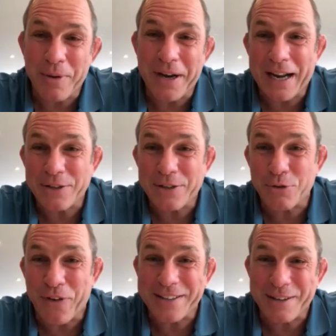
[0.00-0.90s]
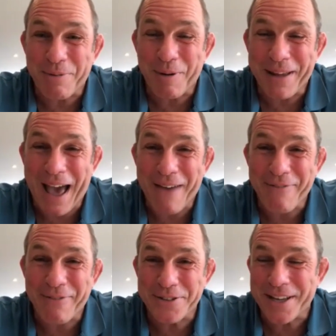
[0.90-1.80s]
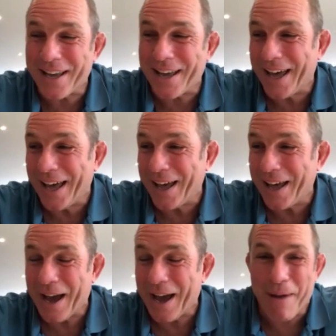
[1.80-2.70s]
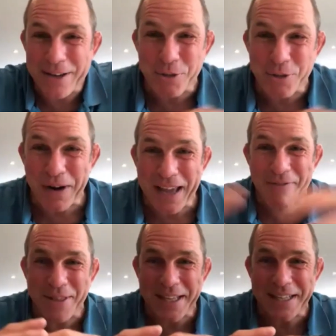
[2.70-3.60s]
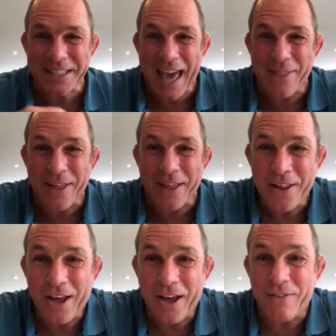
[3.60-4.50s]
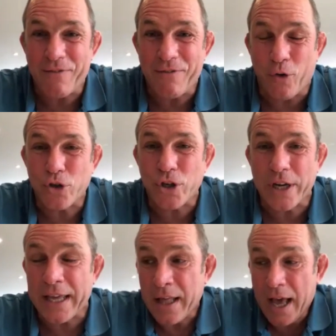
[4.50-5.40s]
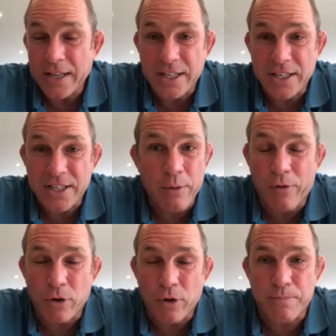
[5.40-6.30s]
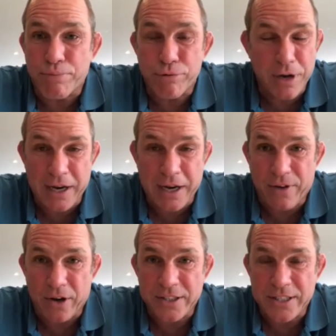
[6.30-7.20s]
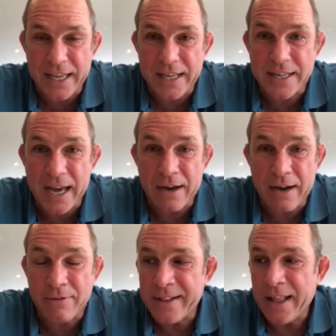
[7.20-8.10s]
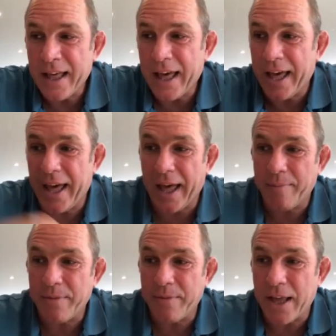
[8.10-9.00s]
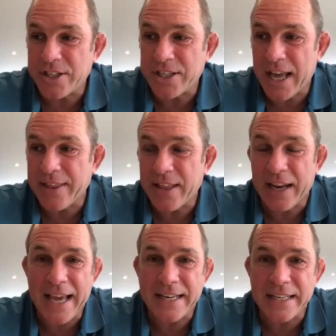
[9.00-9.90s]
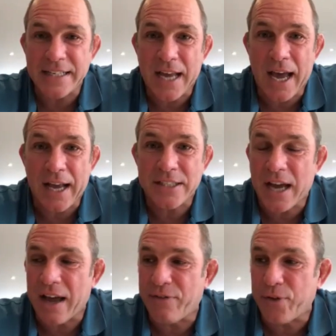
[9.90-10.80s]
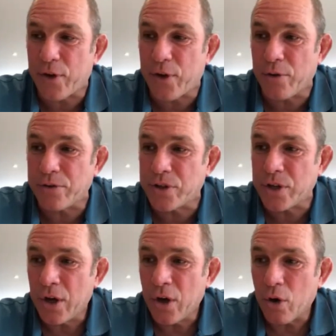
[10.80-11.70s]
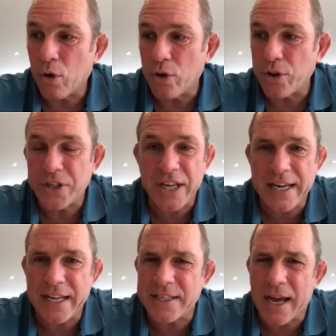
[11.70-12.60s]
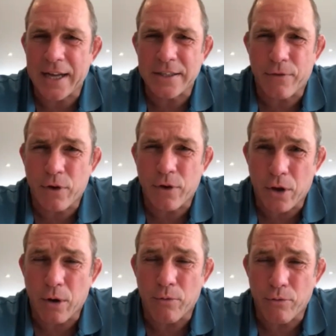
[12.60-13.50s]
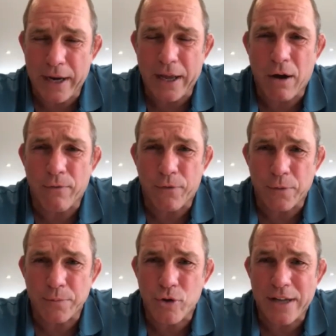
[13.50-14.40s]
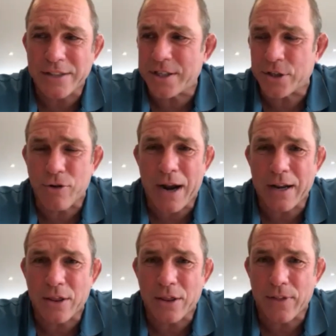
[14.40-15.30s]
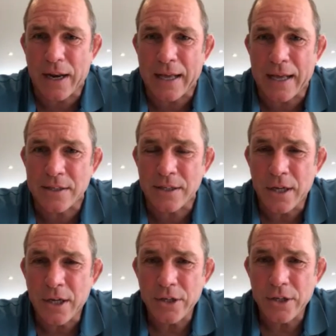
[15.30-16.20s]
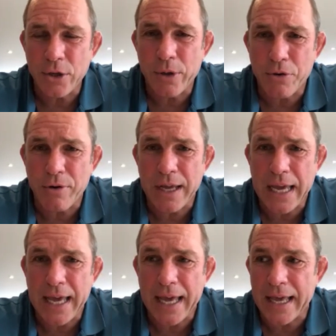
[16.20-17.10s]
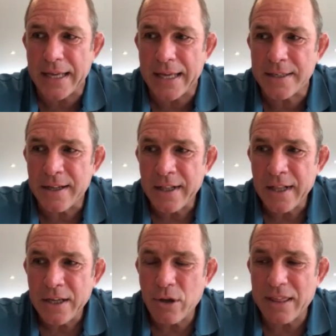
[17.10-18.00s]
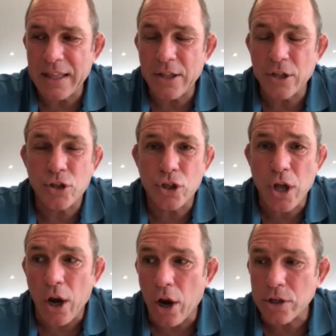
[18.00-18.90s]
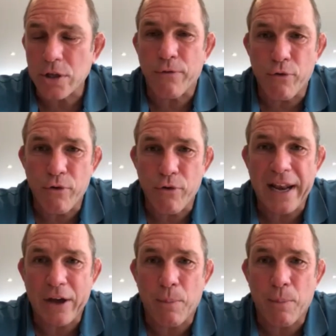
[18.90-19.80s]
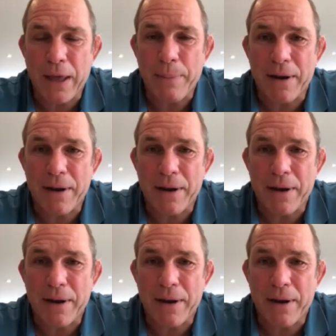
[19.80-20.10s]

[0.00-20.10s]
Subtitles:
but in actual fact, I probably haven't. I might together. And fortunately, as I say, we've got some brilliant volunteers now. As you say, the ladies' side, Typhoons, all the senior sides have really gone from strength to strength over the last 2 or 3 years. So I think there's just a lot of really good people